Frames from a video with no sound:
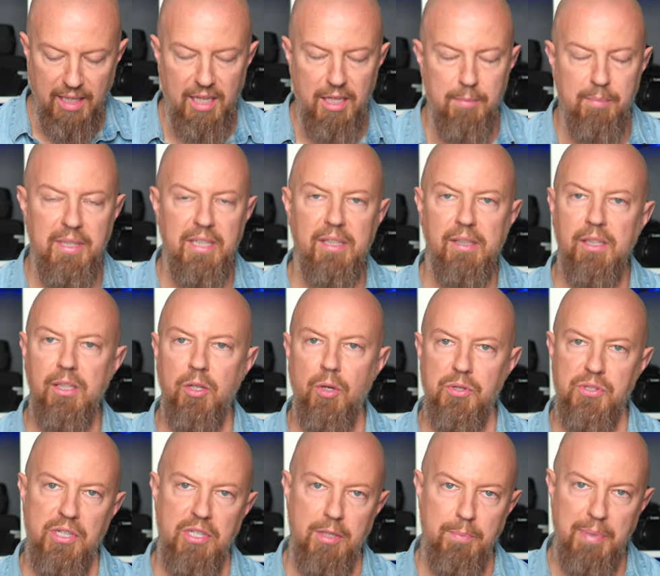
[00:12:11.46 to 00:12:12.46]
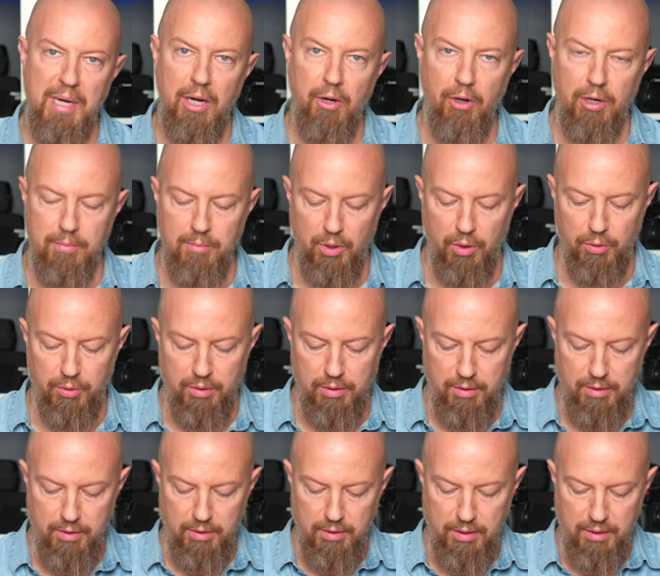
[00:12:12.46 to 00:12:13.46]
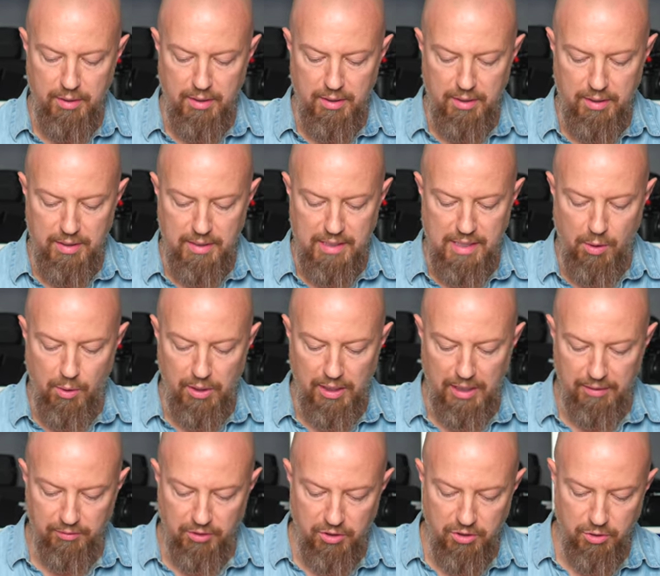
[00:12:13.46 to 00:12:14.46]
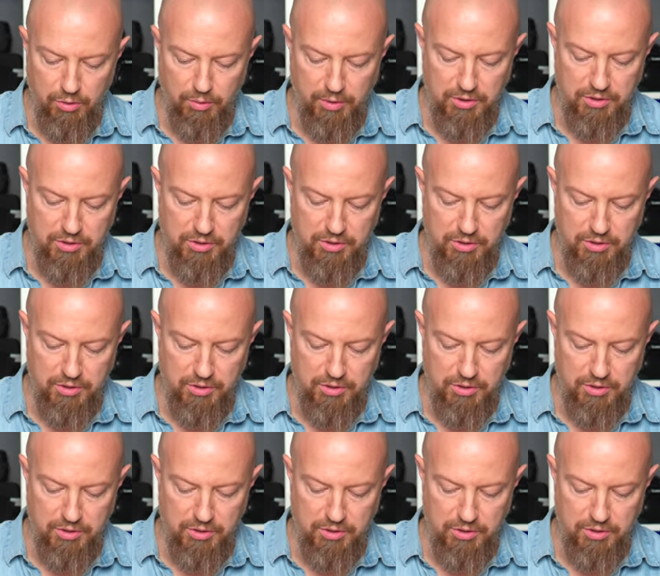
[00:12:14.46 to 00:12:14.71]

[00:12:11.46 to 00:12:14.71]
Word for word: and it immediately goes into pairing mode. Now all I have to do